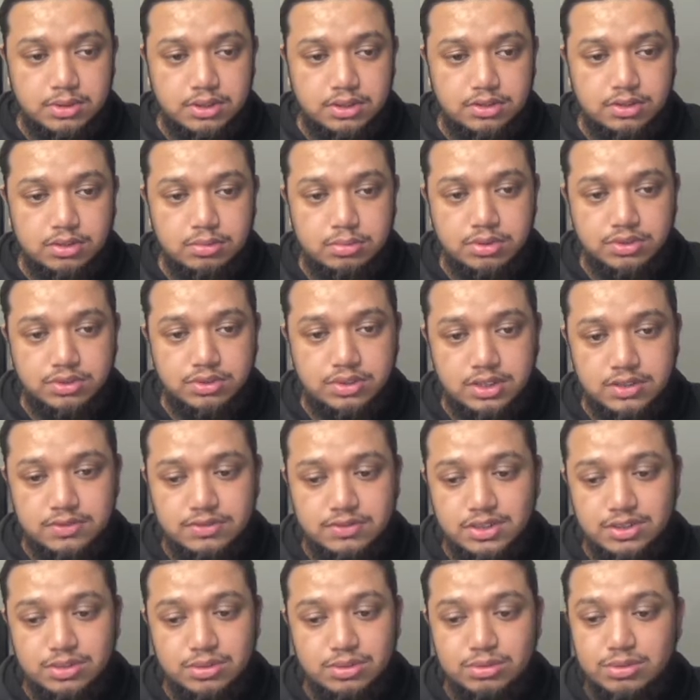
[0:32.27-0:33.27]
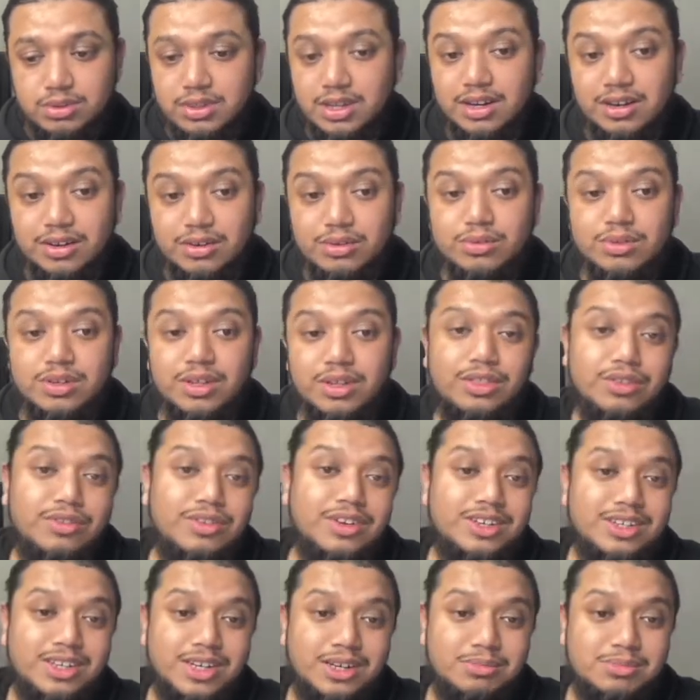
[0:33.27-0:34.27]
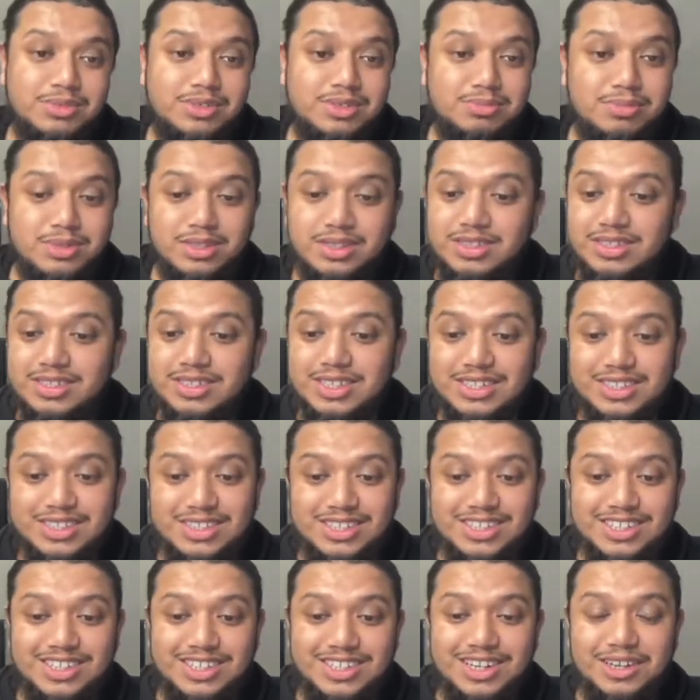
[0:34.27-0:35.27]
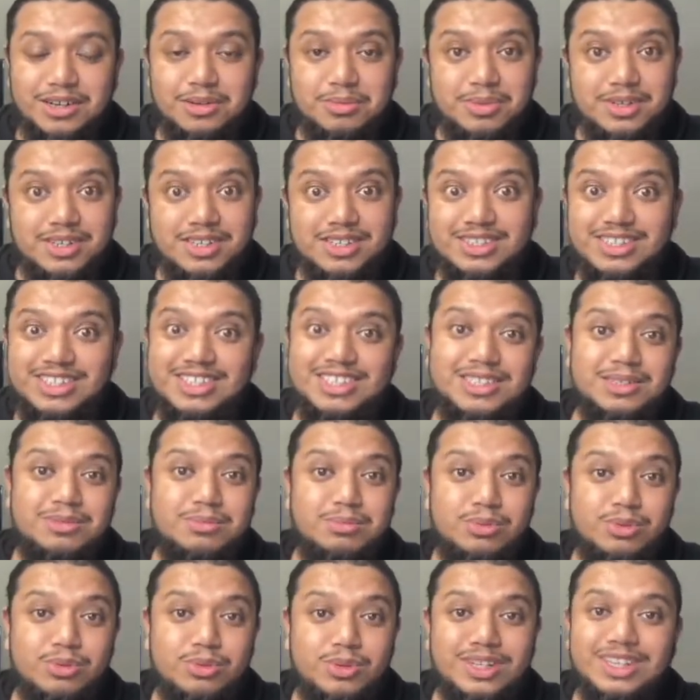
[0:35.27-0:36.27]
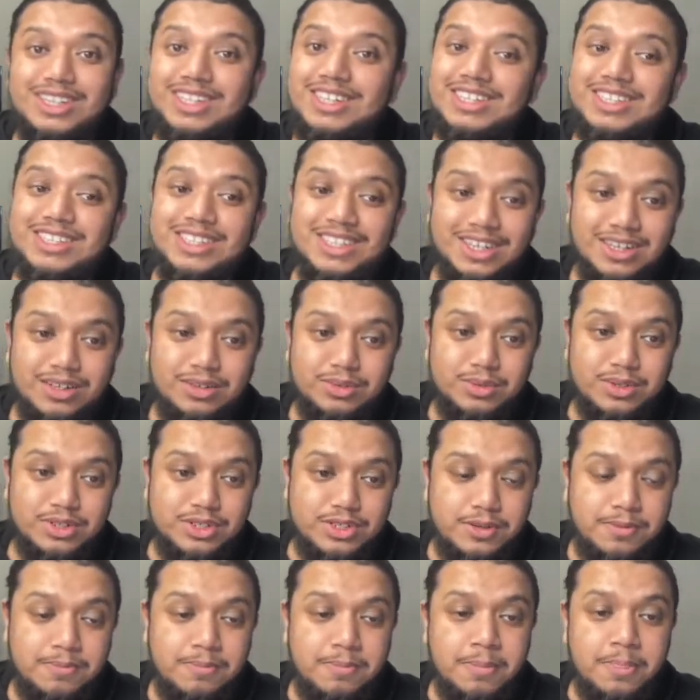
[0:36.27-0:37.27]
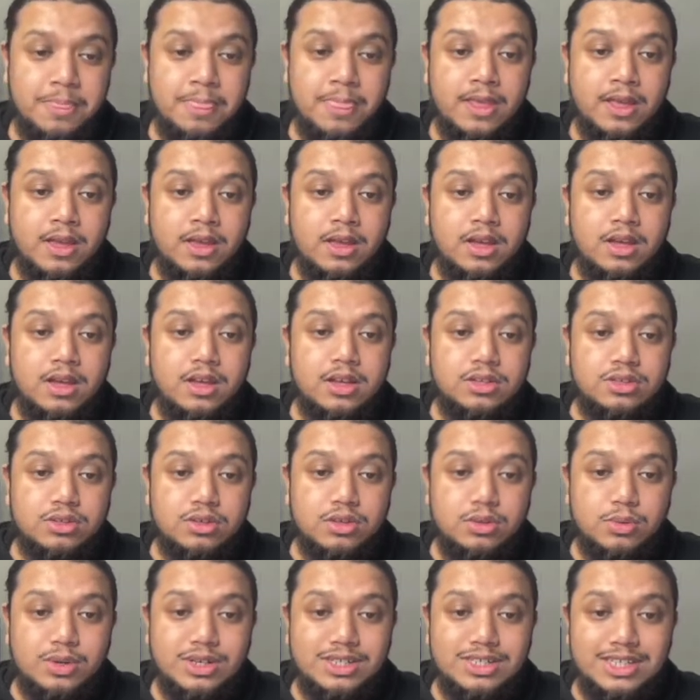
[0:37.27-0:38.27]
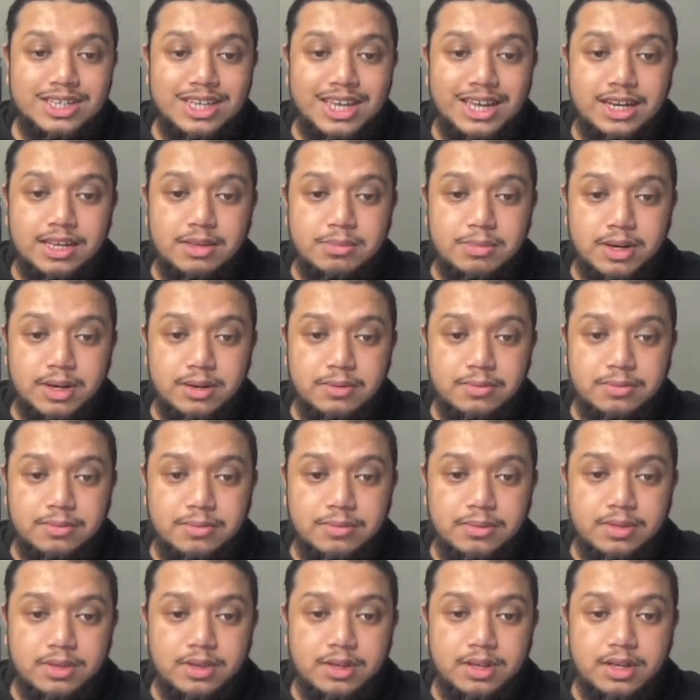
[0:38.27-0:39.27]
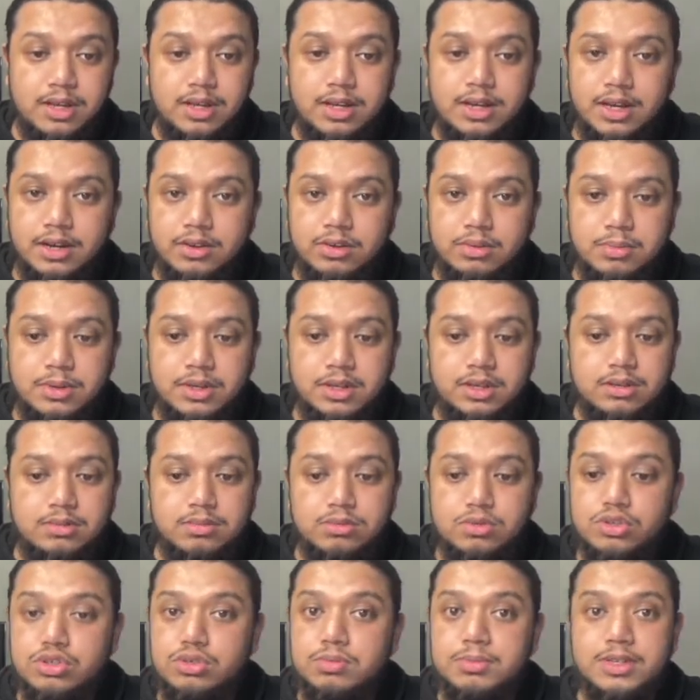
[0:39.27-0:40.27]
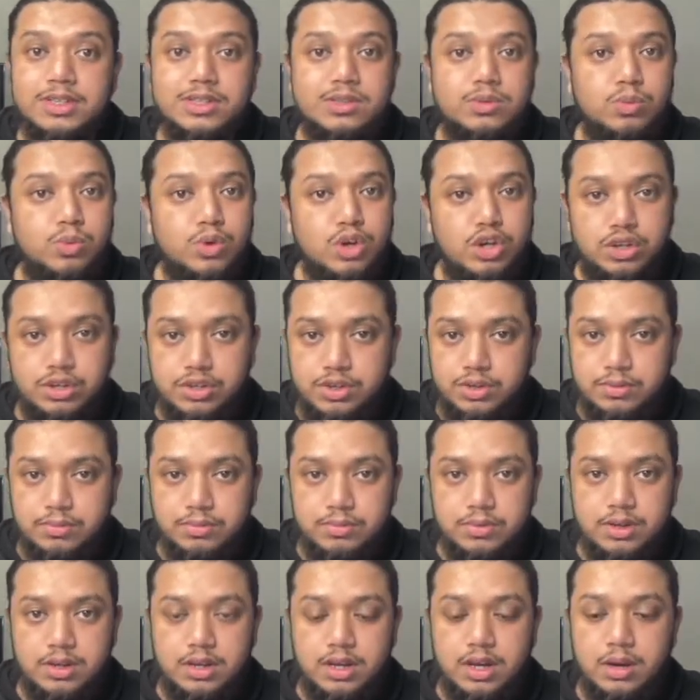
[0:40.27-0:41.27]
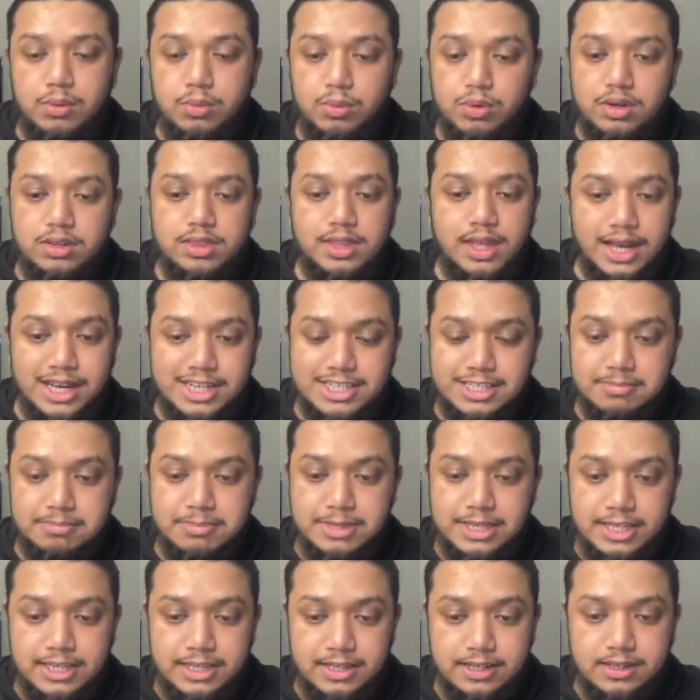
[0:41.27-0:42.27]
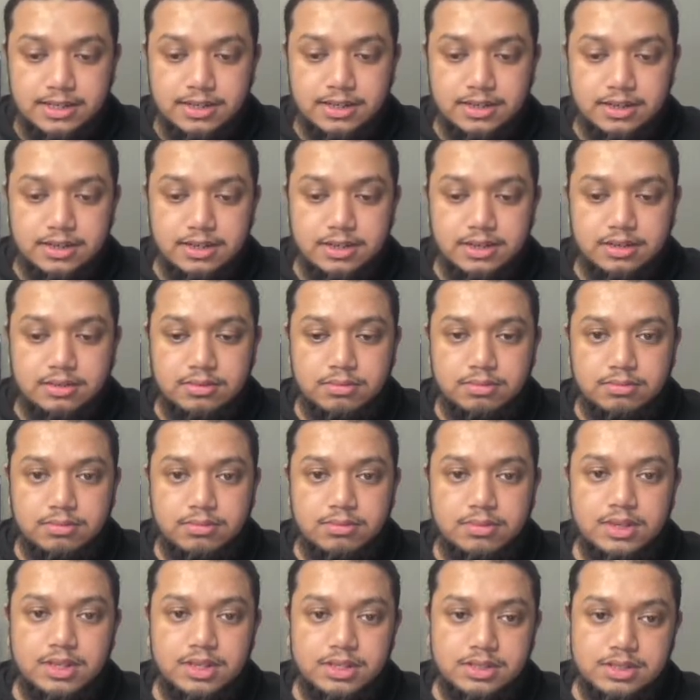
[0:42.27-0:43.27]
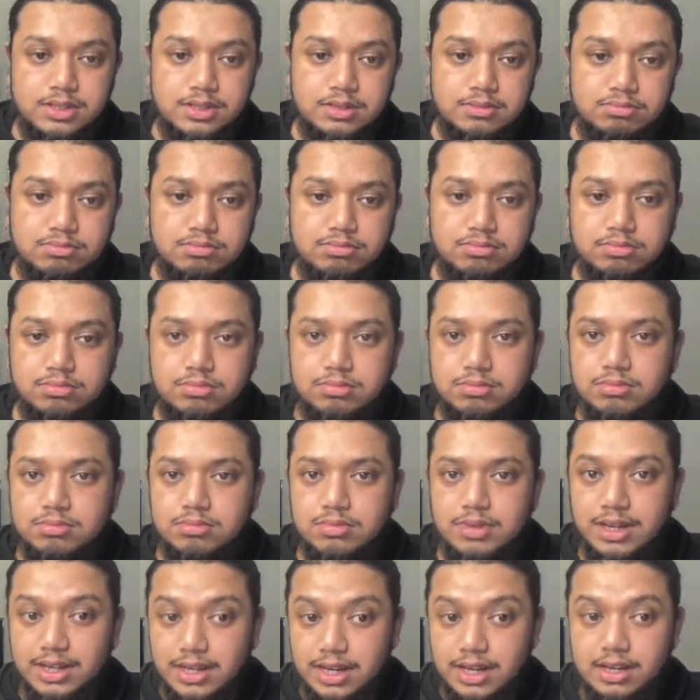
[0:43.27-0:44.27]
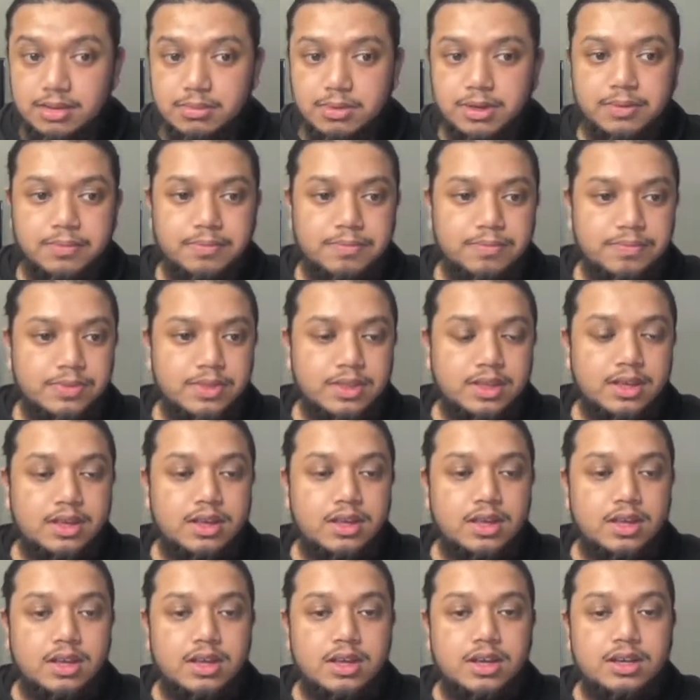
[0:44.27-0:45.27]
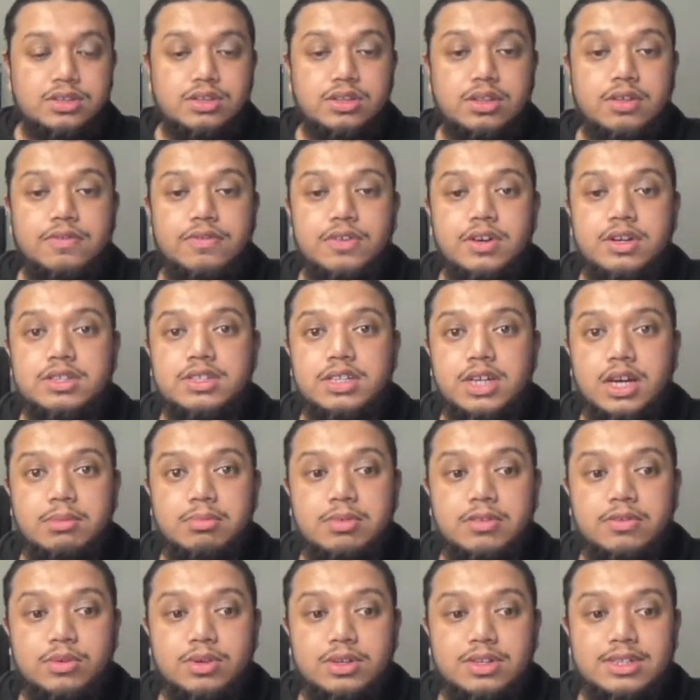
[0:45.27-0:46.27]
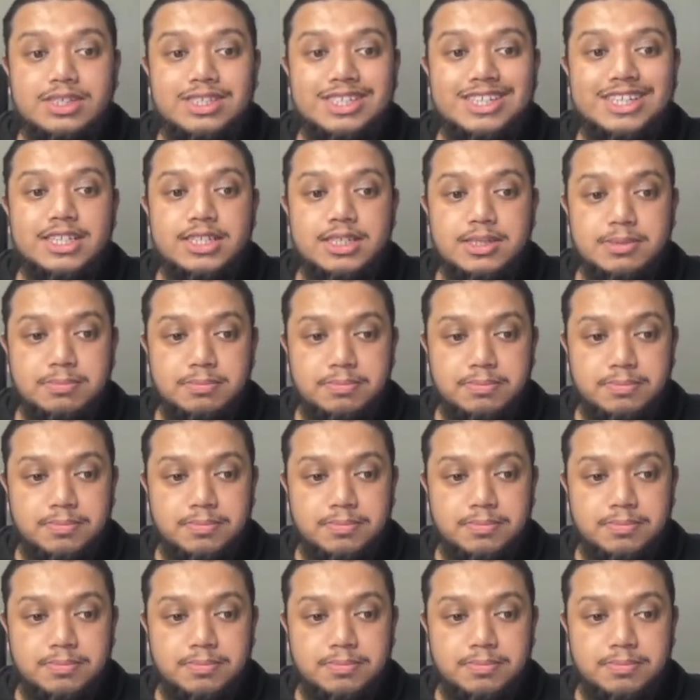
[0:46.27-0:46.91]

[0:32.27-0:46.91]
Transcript: you'll be relieved to know there are only 3 types, because as I said, Arabic is a simple and easy language. So the word kalima in Arabic just means word. A word that has meaning is a kalima. So the first type of word is ism.